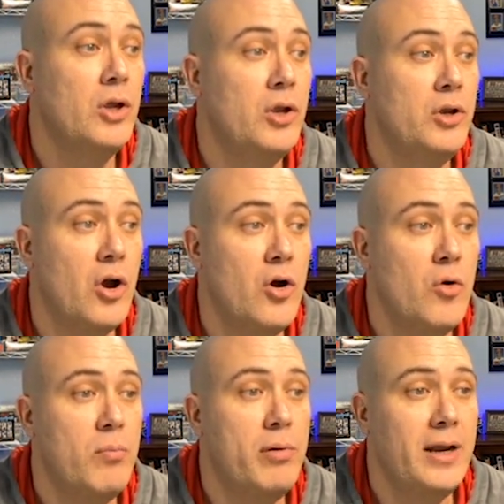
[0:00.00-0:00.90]

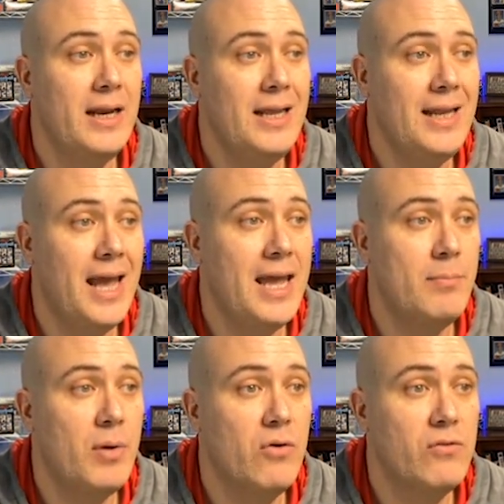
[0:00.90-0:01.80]
don't put any
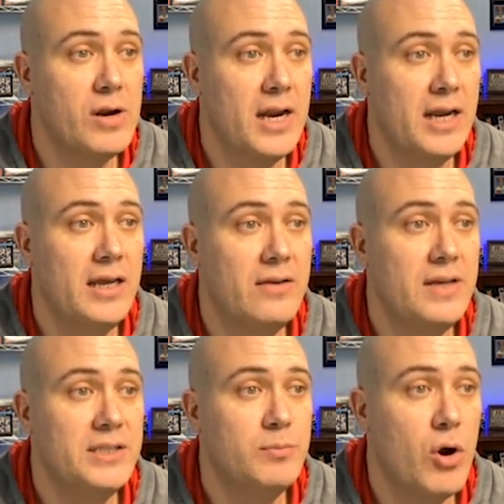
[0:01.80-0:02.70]
tape over any of
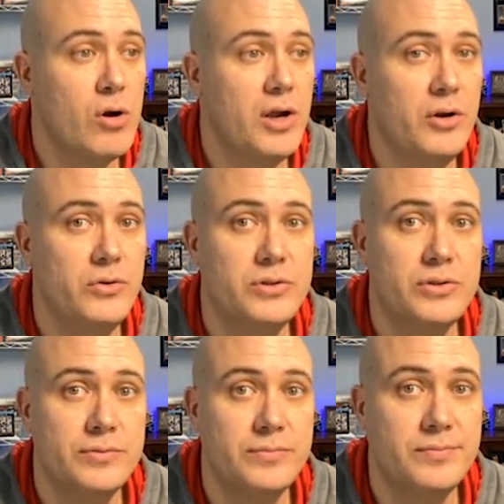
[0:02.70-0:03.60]
these
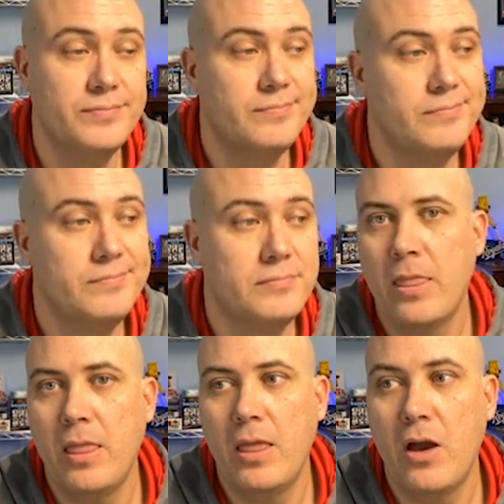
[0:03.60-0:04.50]
barcodes.
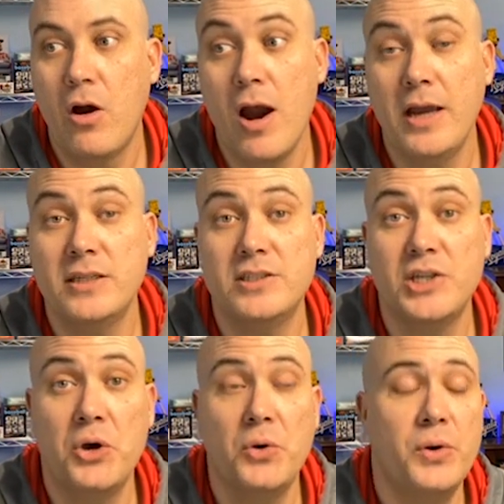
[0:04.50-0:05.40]
All right,
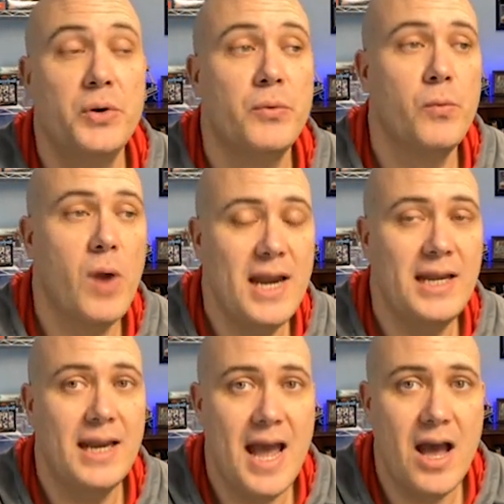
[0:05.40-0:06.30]
so right
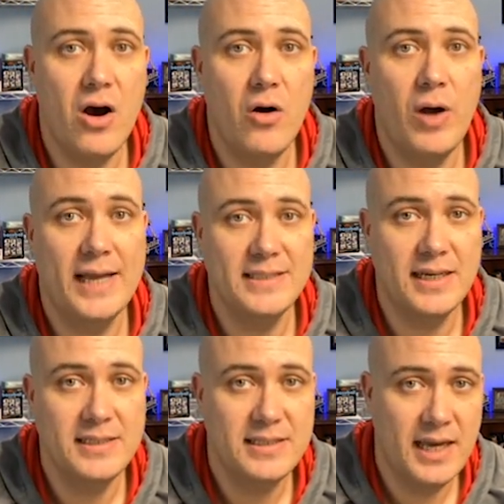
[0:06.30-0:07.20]
now, as
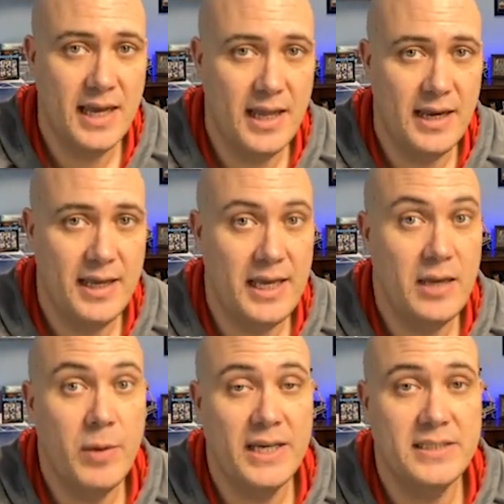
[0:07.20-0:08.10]
I said,
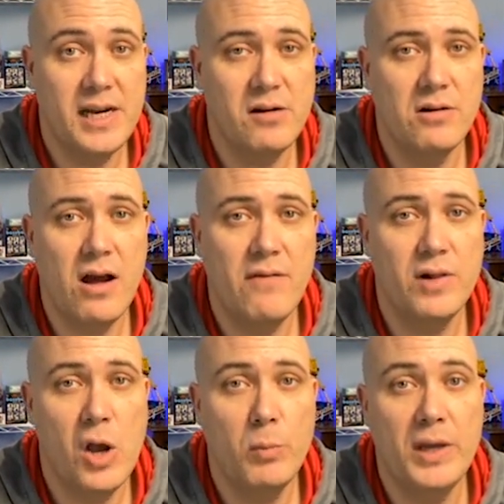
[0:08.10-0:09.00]
eBay standard
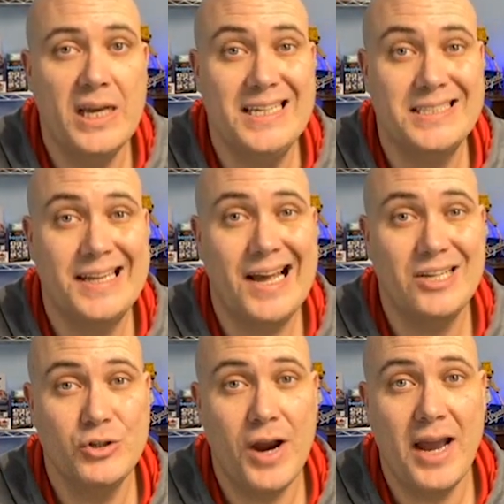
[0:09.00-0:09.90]
envelope is
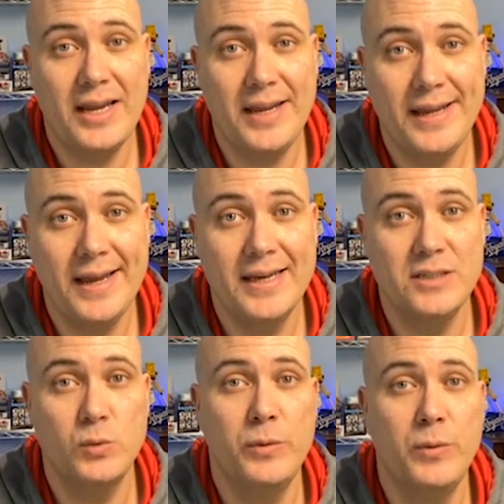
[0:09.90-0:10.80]
not tracking
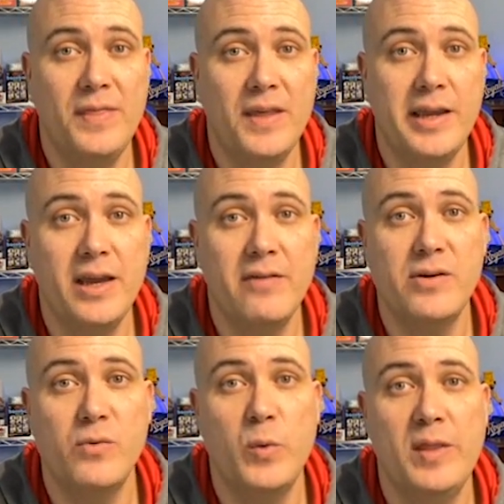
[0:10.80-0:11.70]
as we would think of
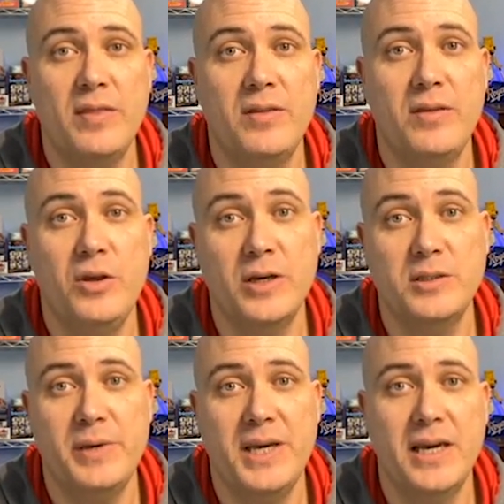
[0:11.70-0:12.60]
it with
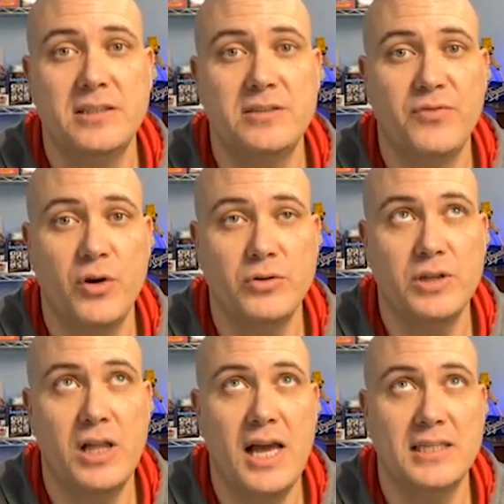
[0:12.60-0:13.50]
USPS first
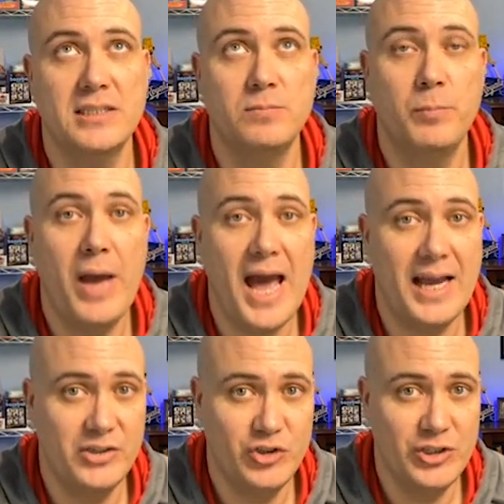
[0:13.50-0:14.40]
class
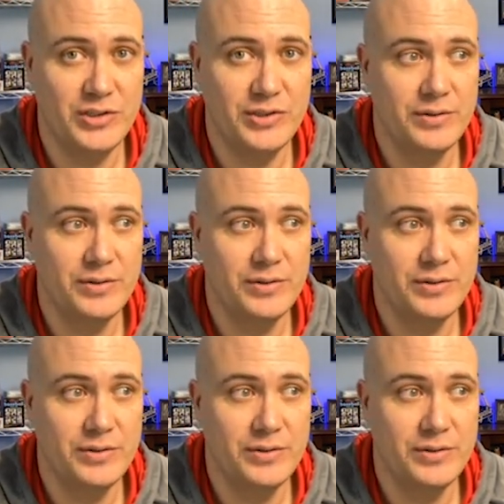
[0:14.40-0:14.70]
packages,